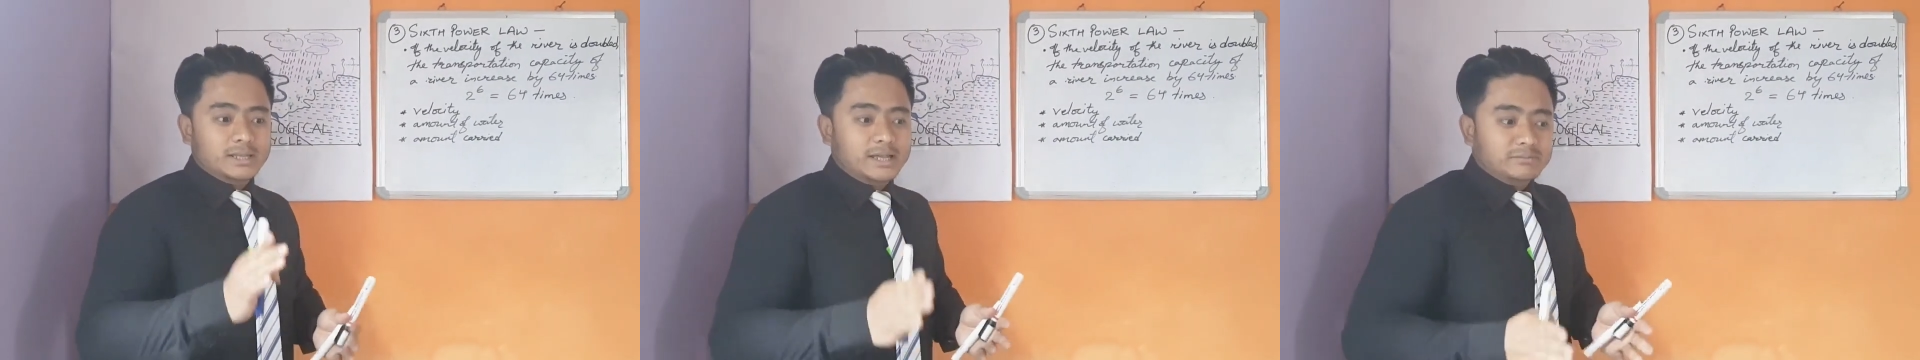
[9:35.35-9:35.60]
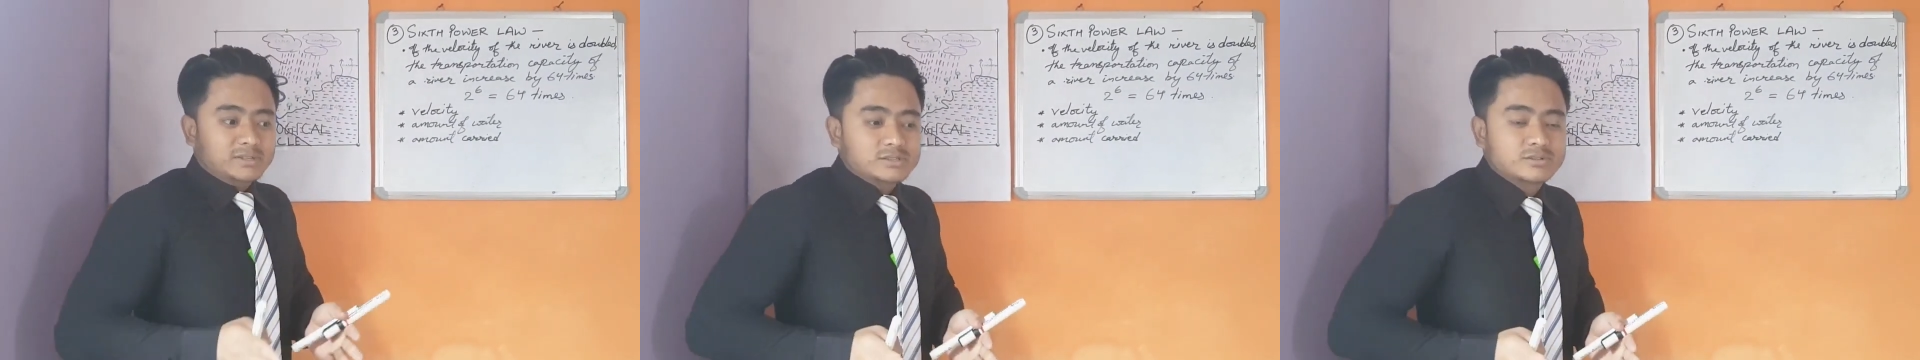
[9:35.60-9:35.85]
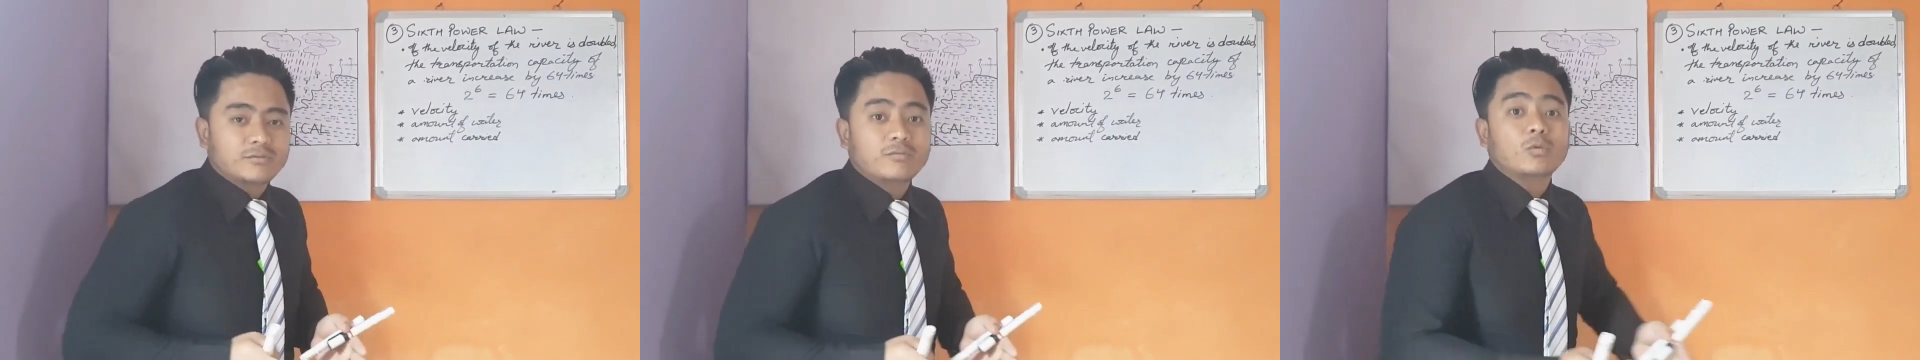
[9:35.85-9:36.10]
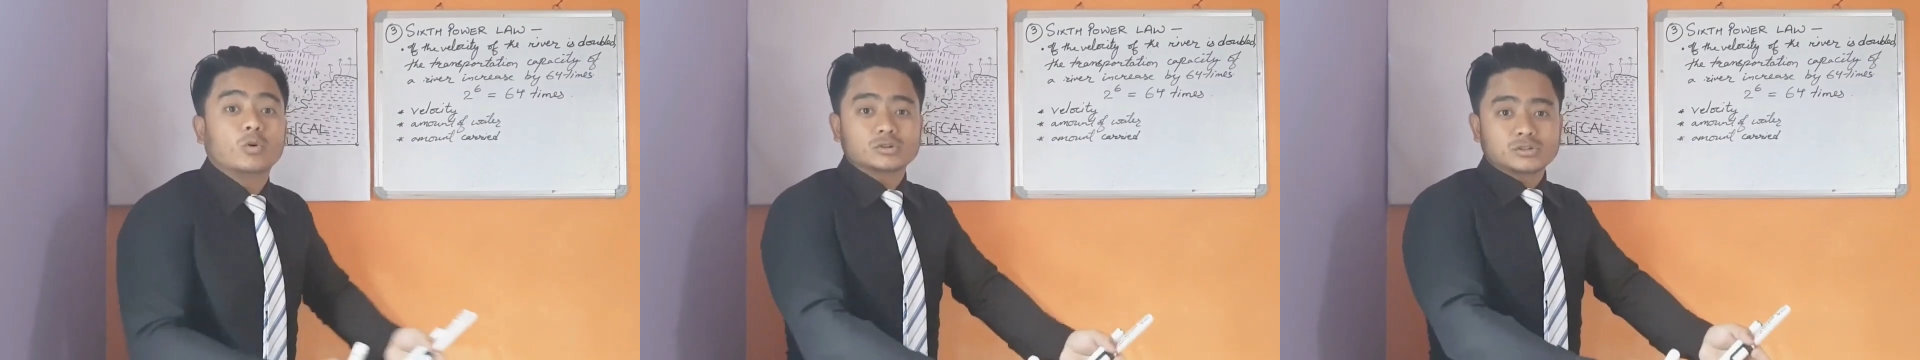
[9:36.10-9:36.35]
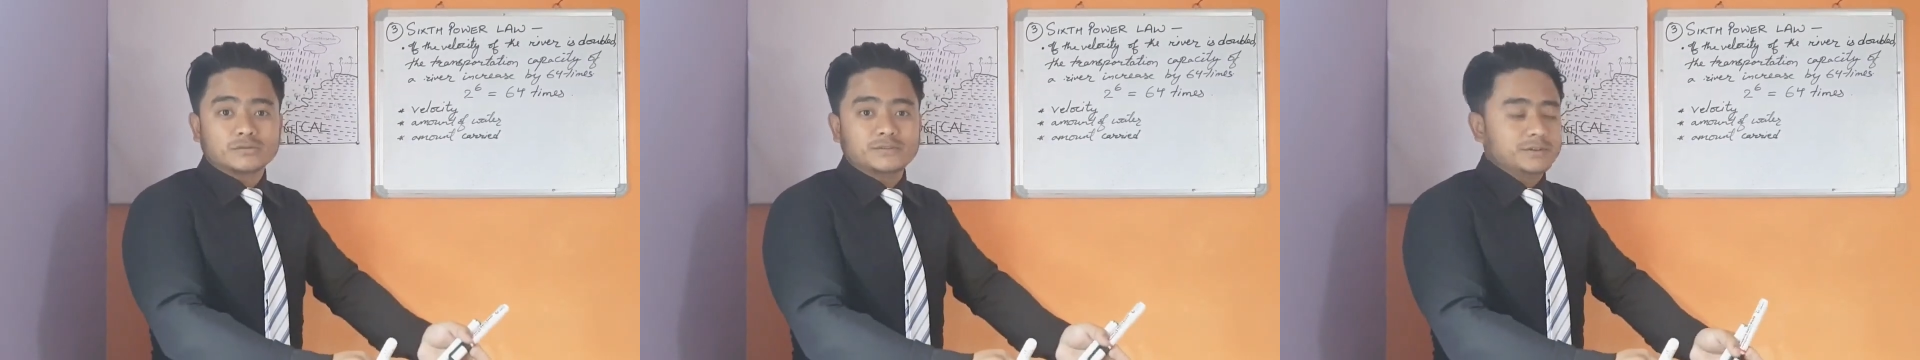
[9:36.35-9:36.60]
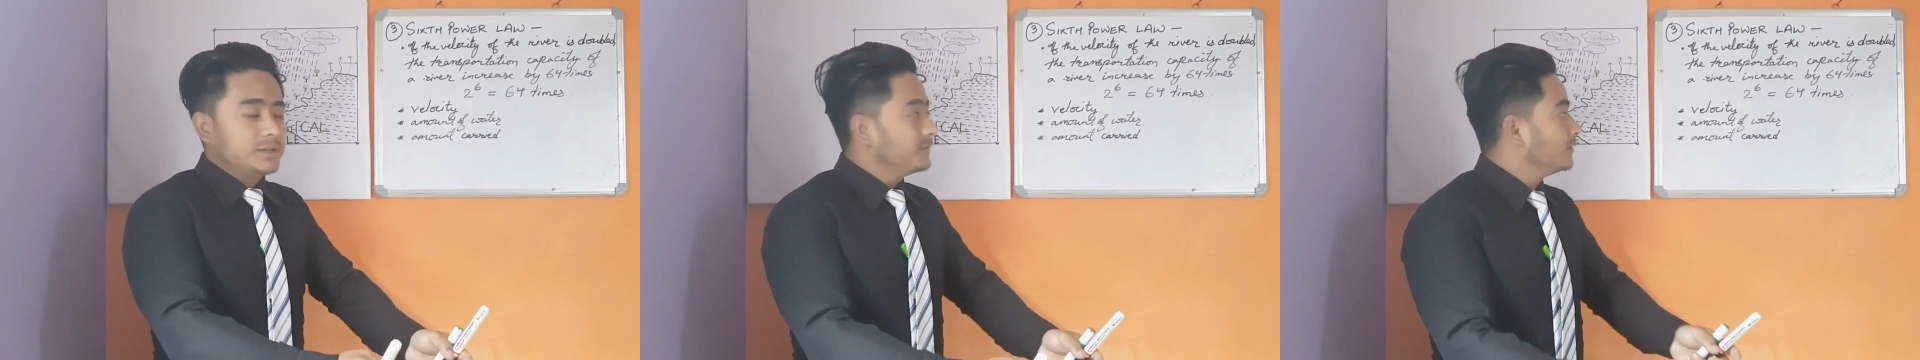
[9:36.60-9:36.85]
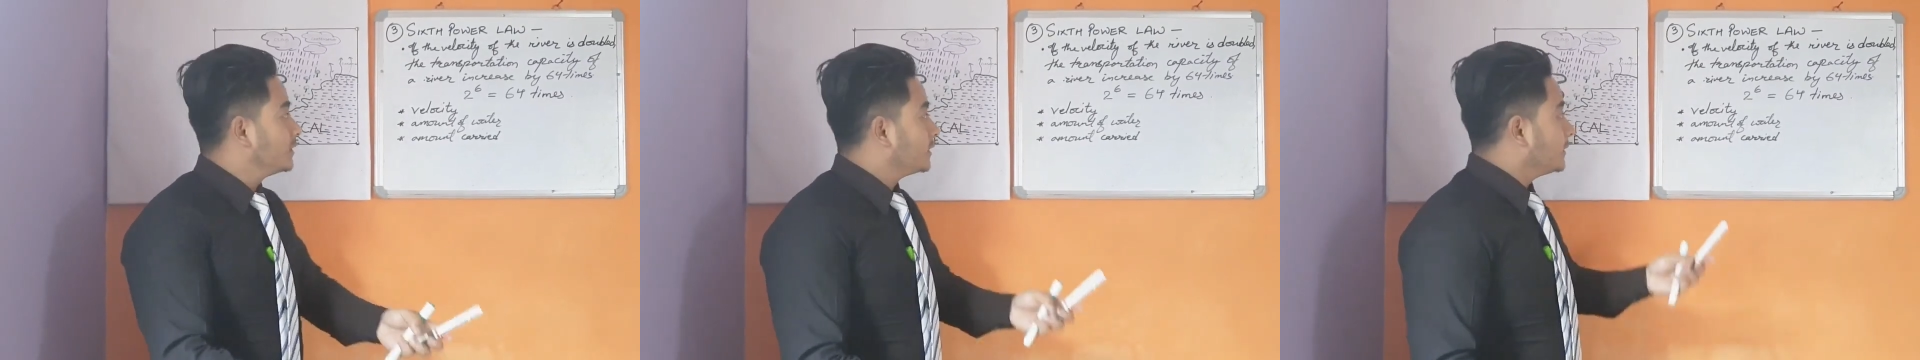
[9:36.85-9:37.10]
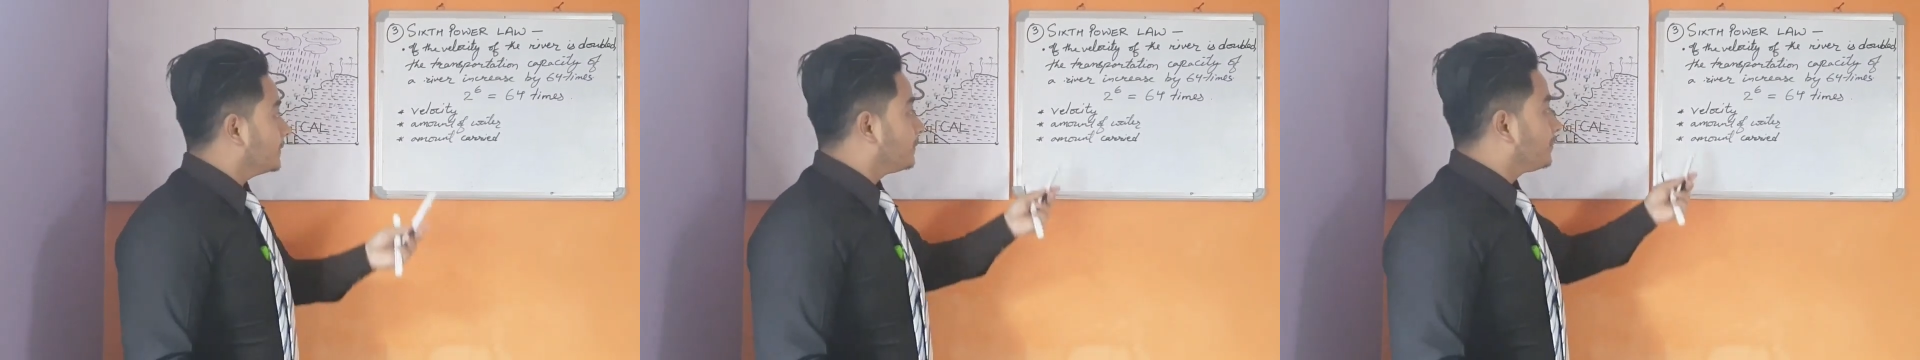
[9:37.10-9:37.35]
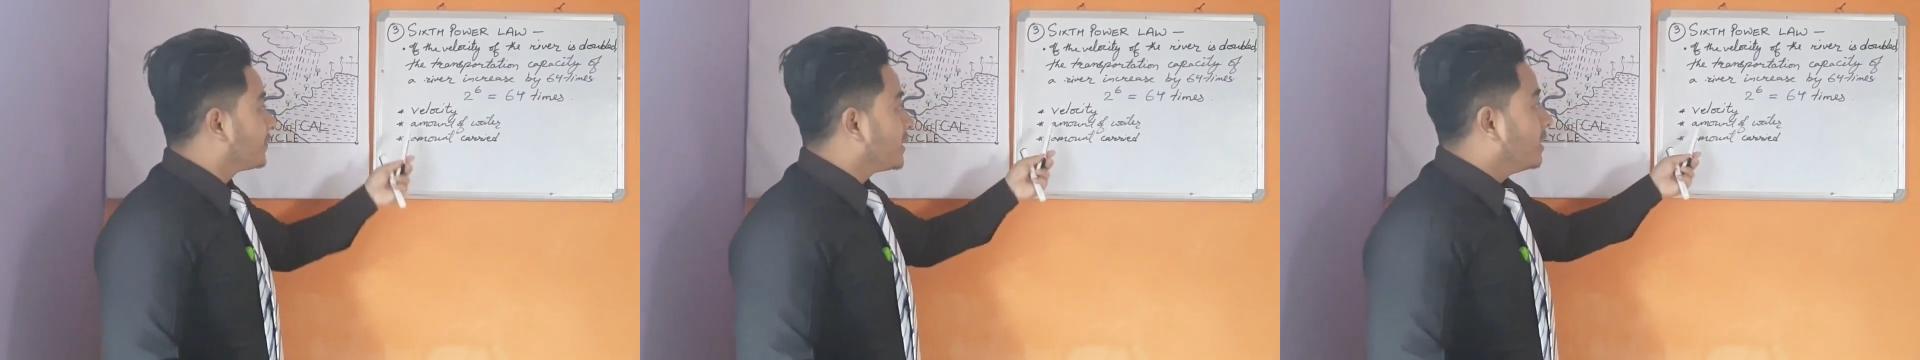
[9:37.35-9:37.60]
that means the force of the river,